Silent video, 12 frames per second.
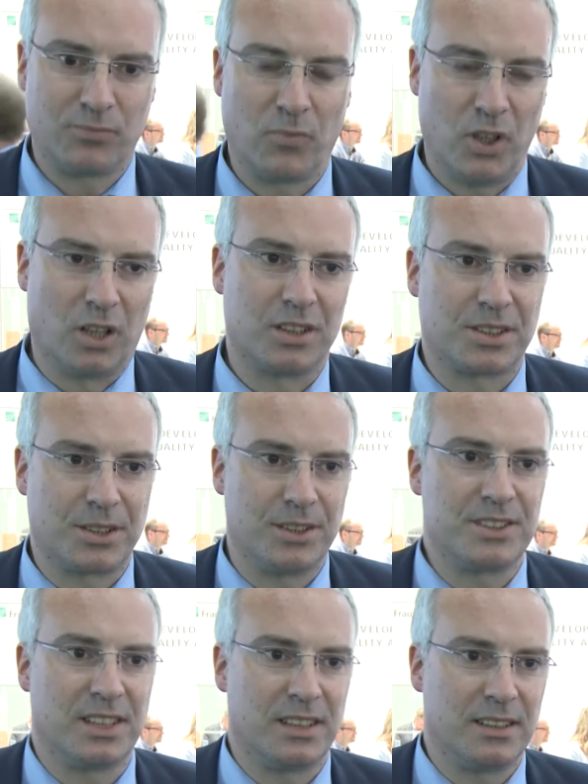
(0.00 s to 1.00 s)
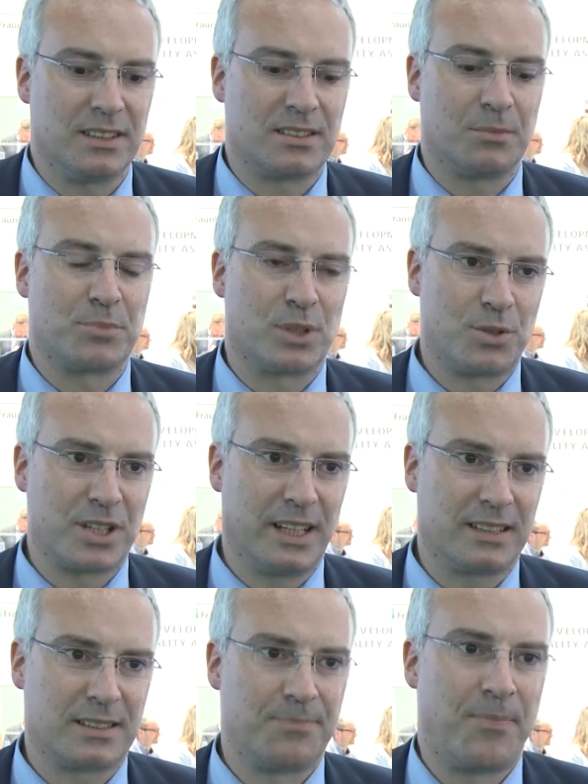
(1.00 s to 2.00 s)
We also consider this in
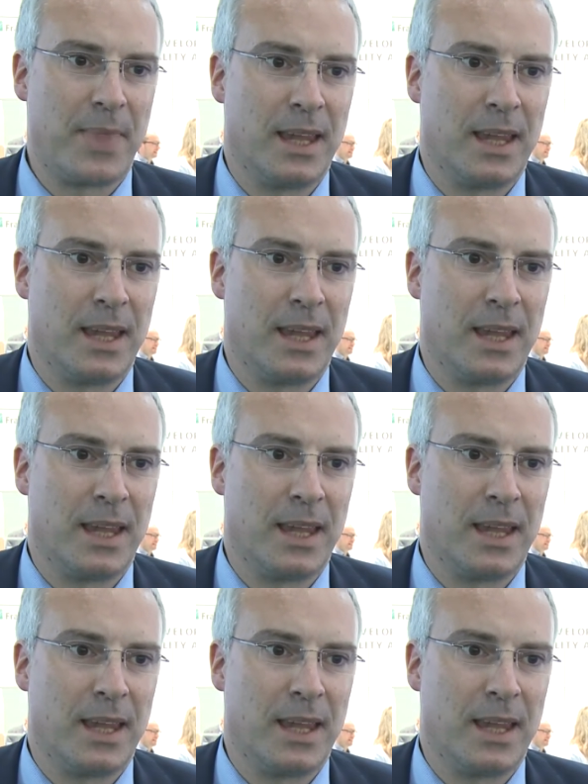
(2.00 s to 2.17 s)
projects.